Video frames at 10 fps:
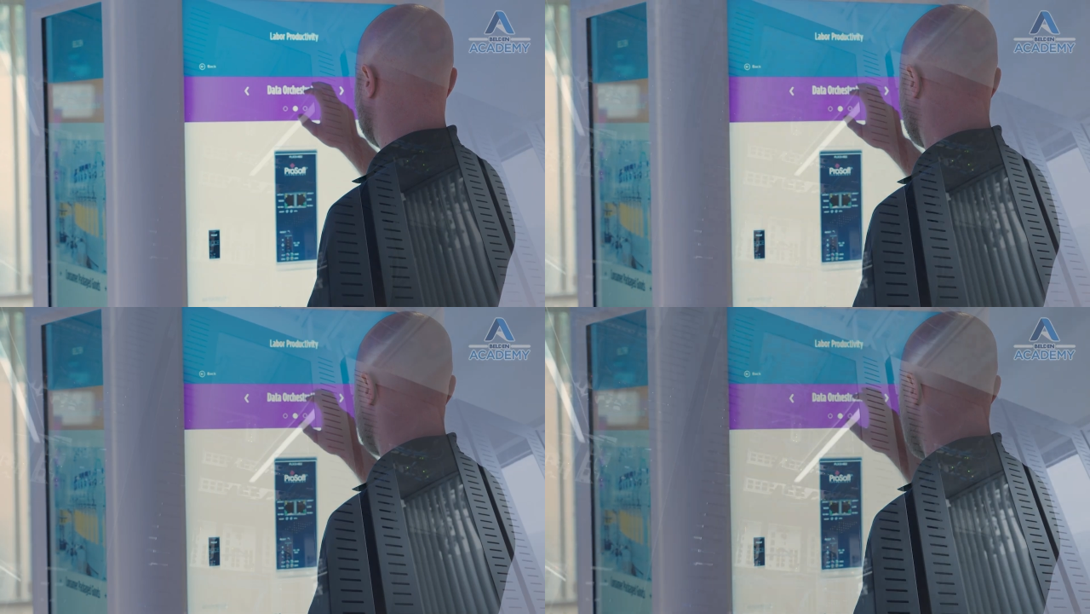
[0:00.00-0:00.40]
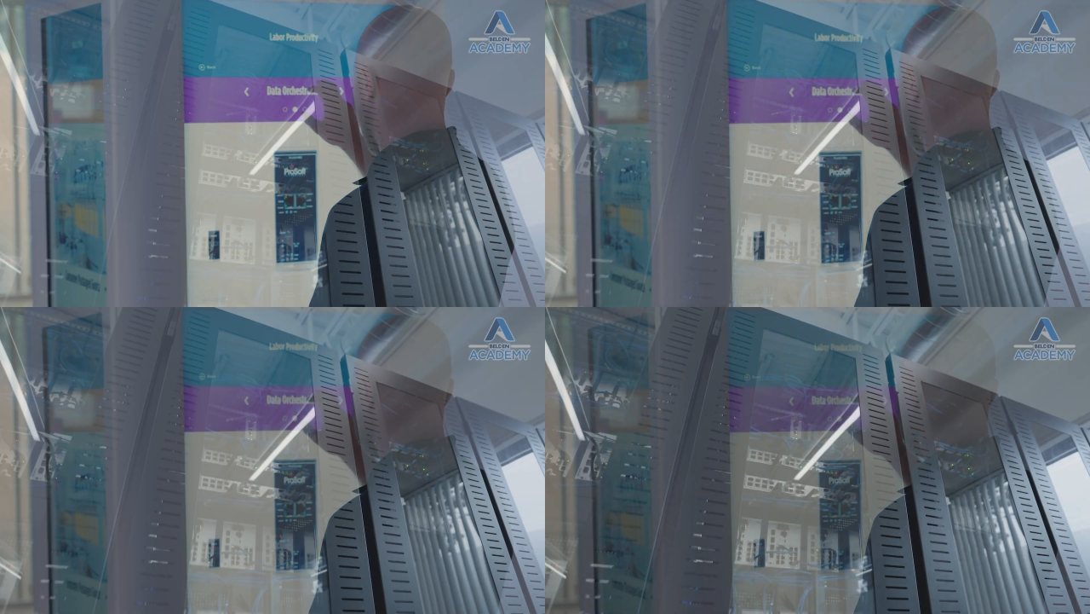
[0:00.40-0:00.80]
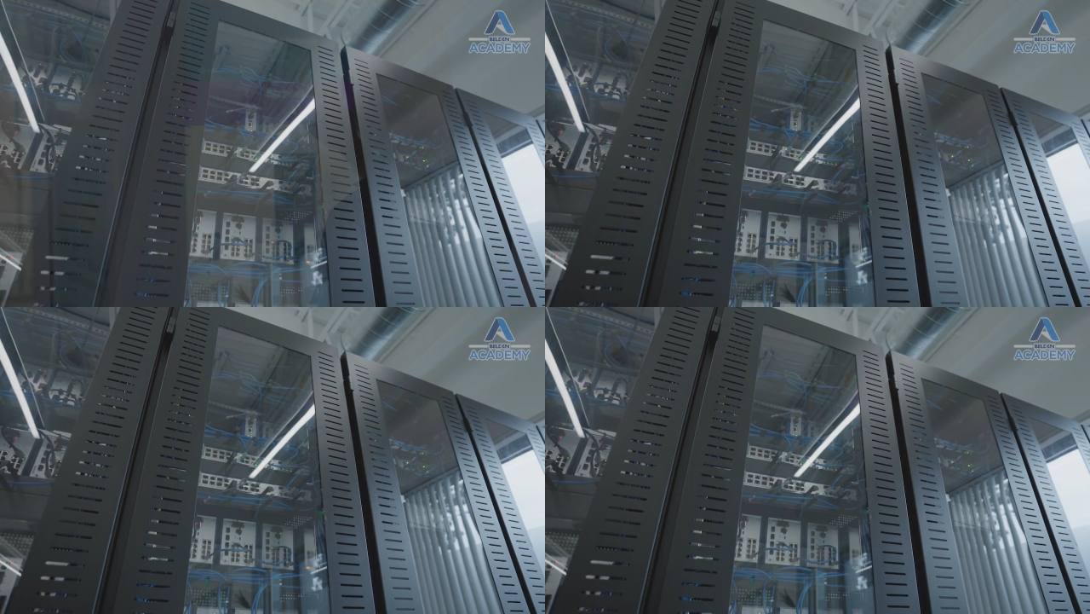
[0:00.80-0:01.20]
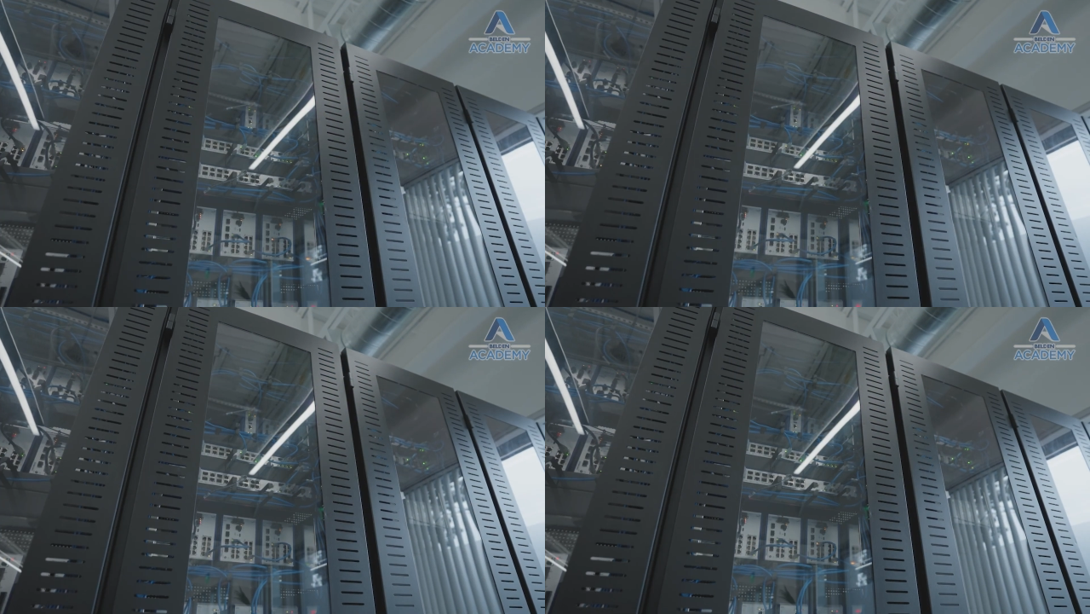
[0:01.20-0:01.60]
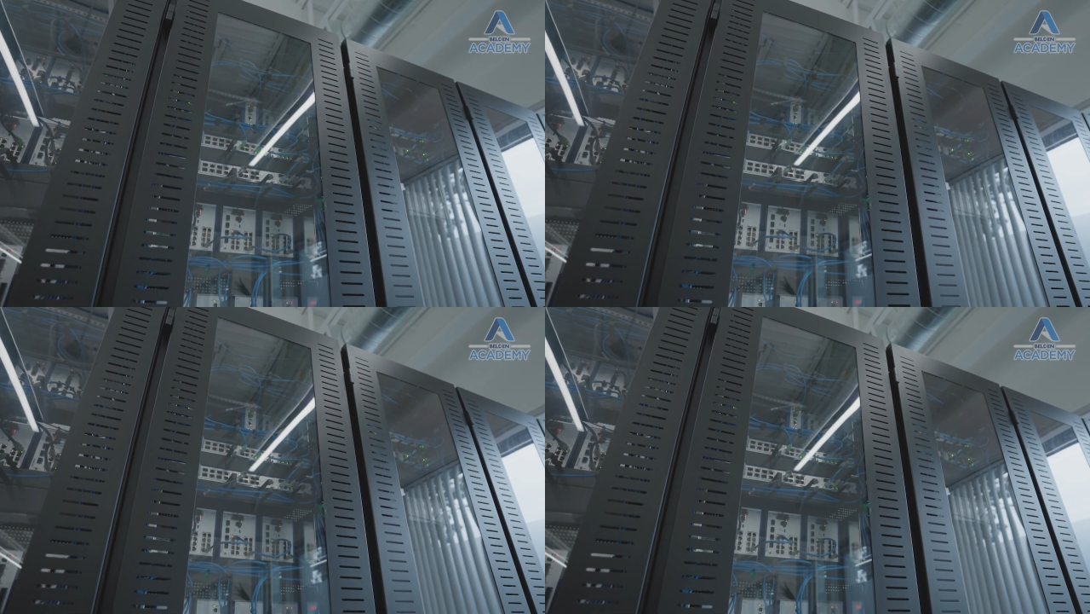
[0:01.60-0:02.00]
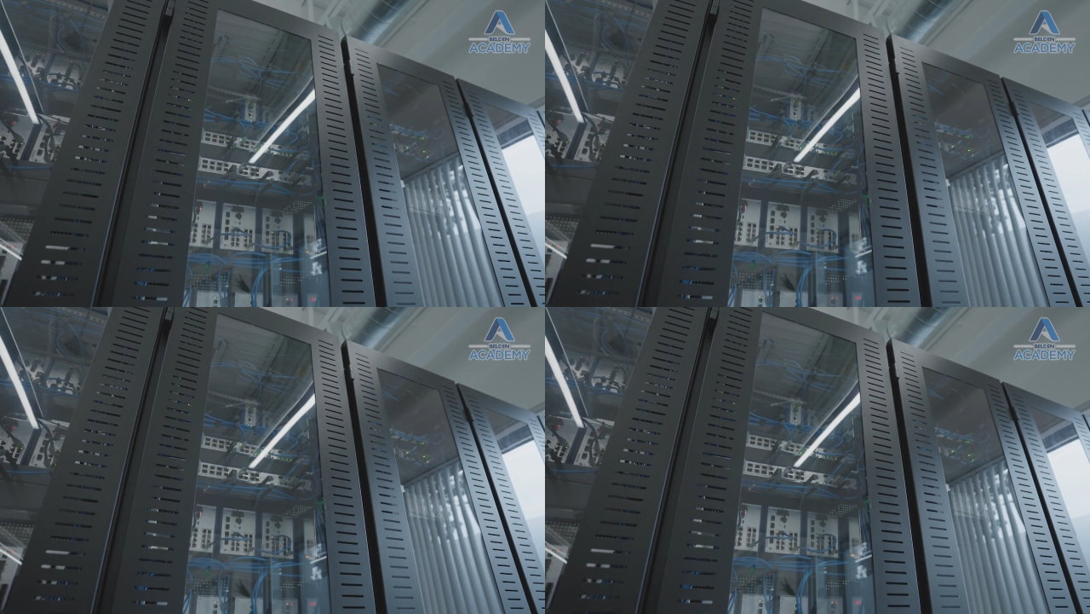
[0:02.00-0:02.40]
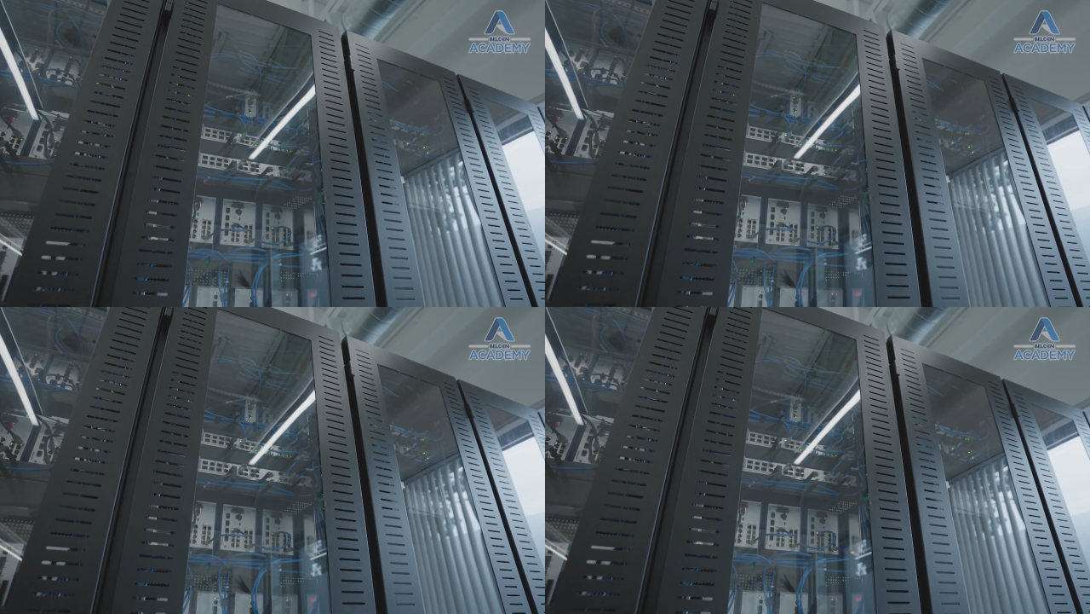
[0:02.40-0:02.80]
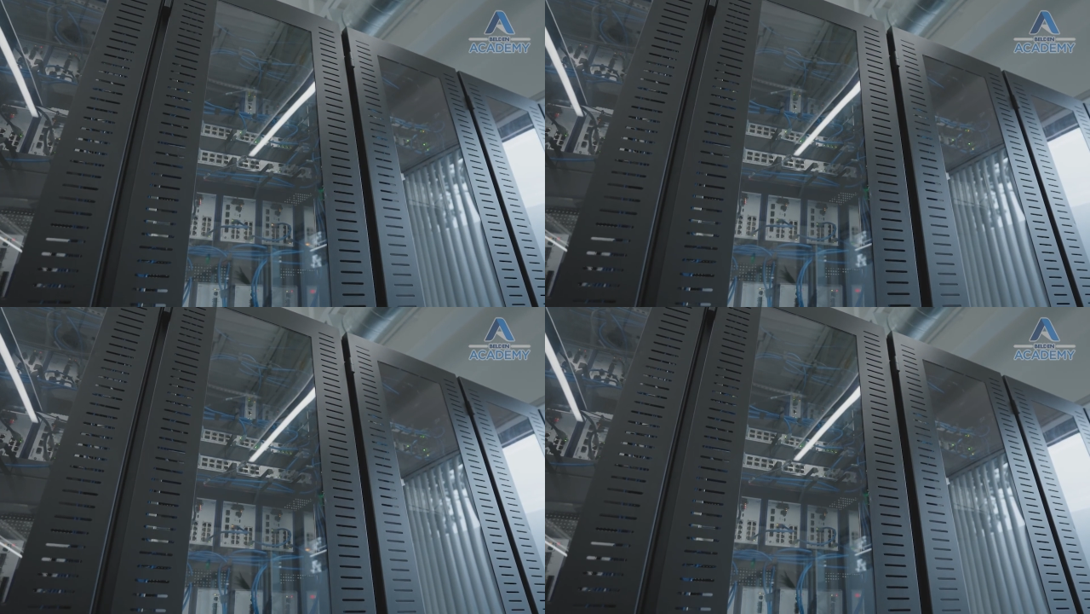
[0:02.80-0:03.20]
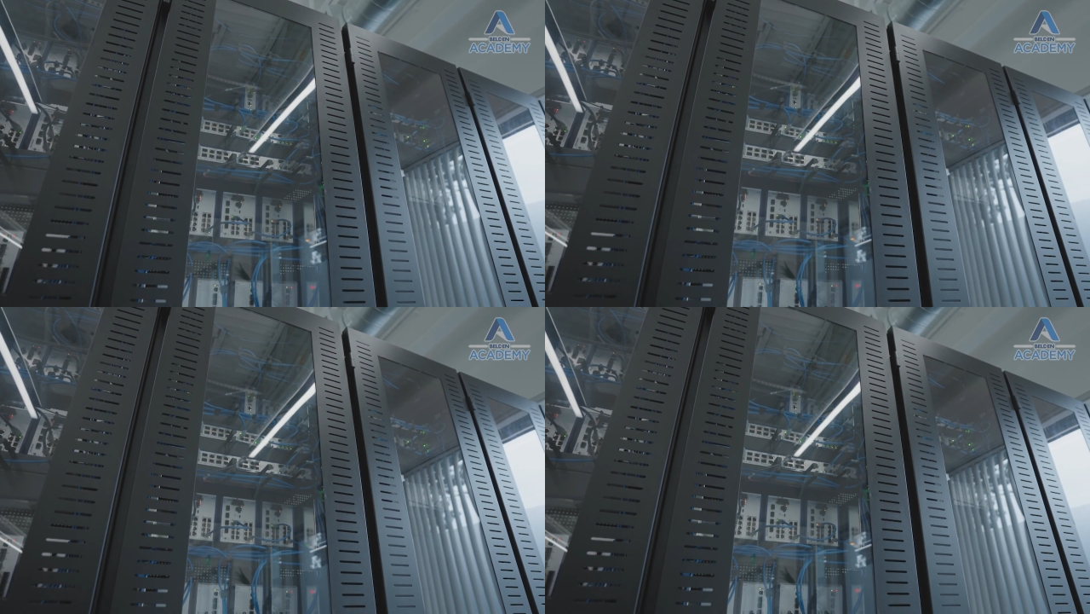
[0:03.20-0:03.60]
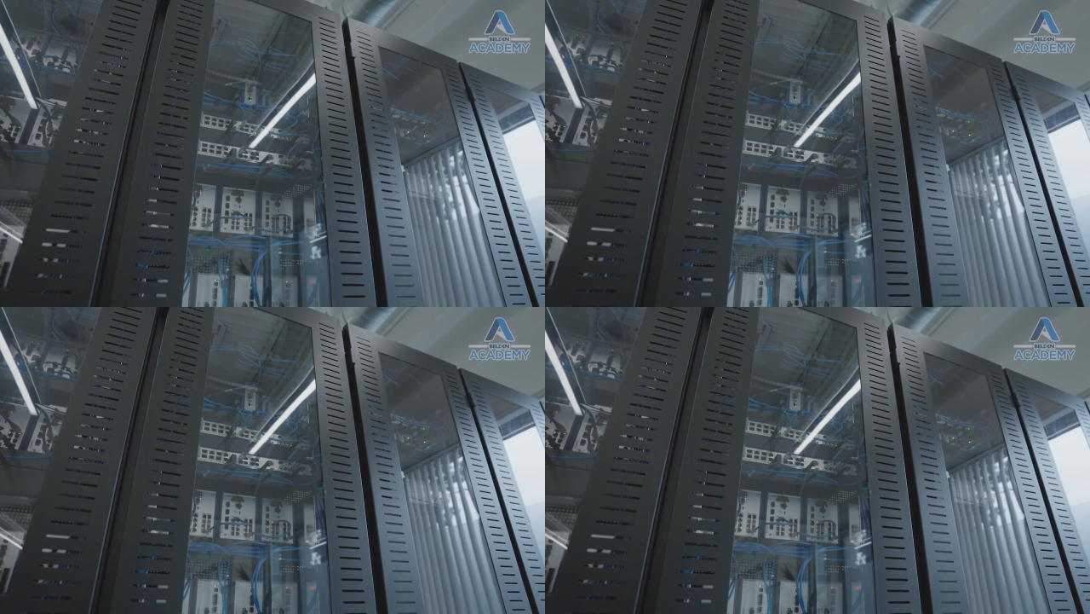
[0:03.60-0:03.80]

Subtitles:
[unreadable: no face in view]